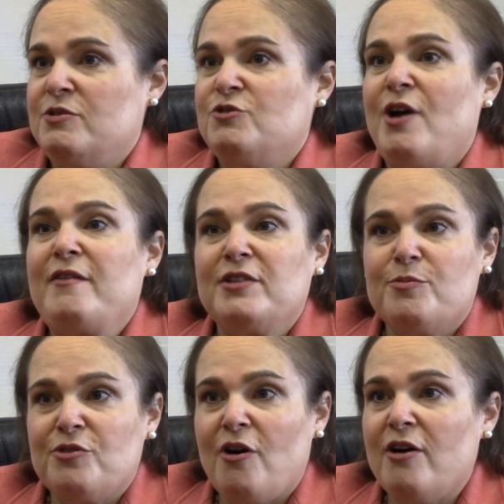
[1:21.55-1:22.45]
travel
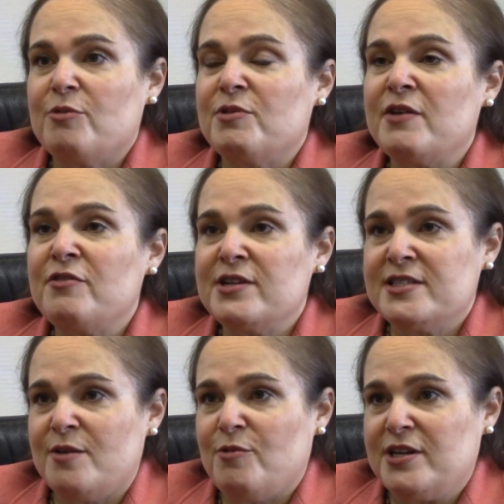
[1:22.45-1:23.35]
abroad or whatever it is
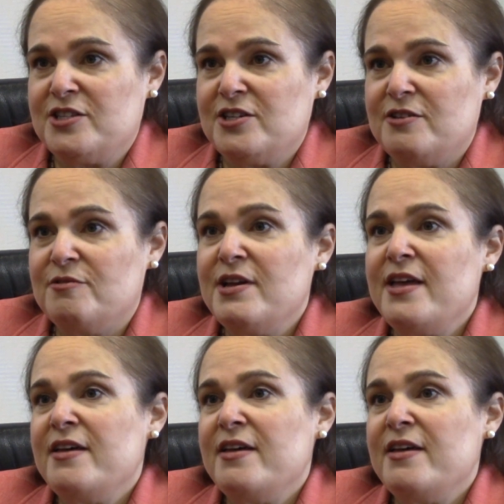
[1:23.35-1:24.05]
they want to do.